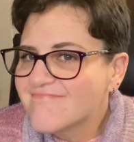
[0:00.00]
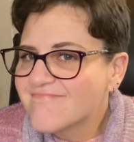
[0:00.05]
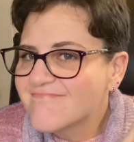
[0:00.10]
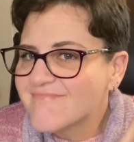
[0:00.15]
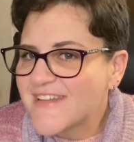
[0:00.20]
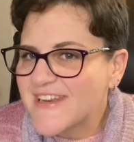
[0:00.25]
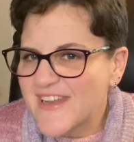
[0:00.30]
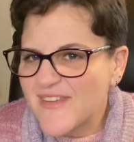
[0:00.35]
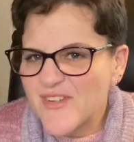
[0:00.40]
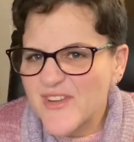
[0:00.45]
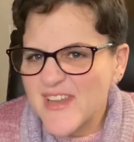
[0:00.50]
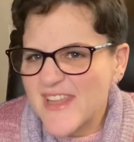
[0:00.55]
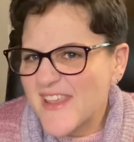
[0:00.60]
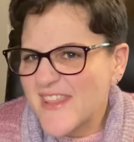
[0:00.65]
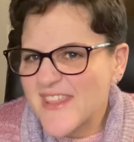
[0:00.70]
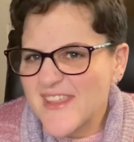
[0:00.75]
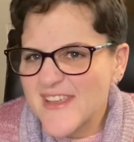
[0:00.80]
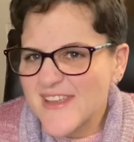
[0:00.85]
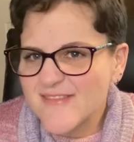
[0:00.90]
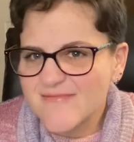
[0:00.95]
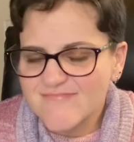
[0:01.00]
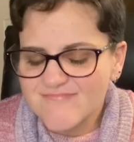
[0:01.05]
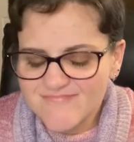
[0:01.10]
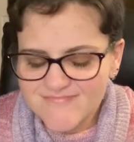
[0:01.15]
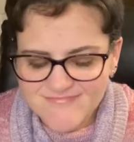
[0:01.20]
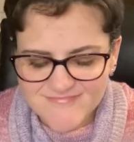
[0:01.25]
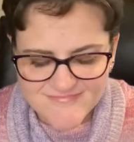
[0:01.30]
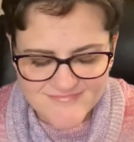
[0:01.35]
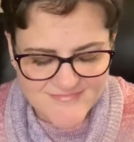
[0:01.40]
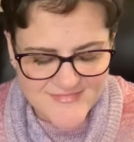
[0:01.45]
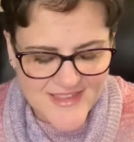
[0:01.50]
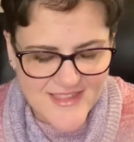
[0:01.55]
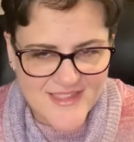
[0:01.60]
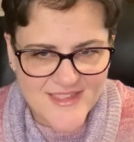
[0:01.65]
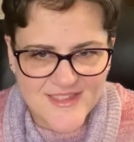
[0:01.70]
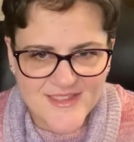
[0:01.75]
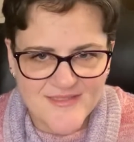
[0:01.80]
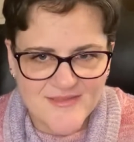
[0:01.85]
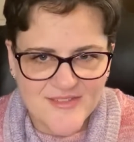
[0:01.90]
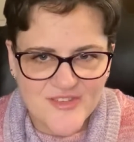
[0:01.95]
an everyday thing.
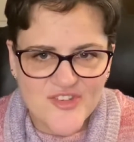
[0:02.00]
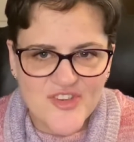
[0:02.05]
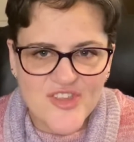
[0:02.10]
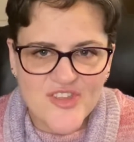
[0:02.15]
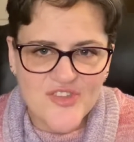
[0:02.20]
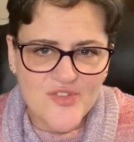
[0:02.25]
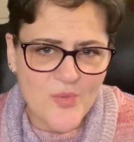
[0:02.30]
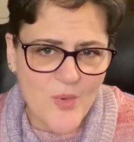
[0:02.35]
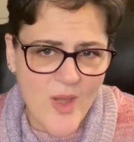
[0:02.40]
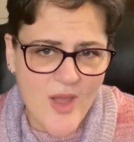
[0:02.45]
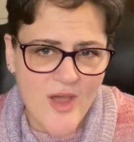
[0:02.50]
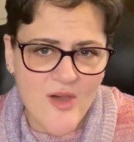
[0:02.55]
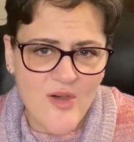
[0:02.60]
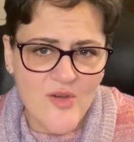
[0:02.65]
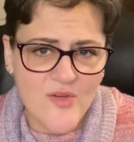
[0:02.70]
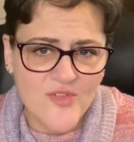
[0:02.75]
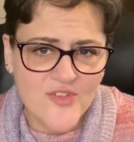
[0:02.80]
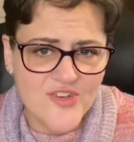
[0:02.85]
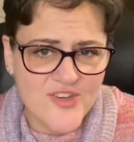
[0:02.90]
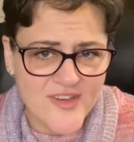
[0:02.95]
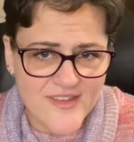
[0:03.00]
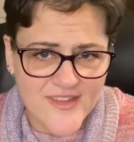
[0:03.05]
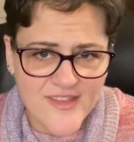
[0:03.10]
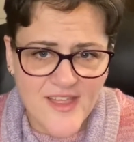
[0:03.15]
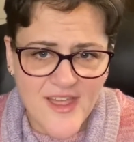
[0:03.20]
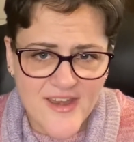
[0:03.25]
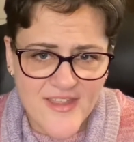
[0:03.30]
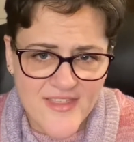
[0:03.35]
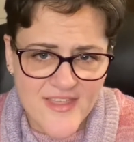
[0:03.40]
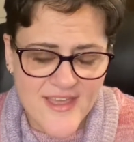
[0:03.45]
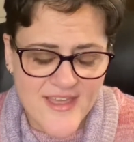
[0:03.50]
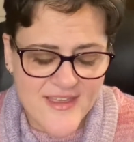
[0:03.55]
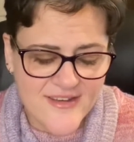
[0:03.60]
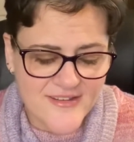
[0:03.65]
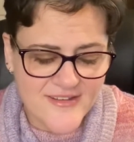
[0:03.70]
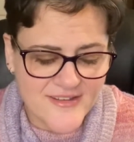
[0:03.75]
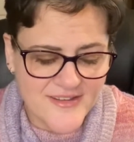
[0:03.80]
She's 12. She does a lot of that.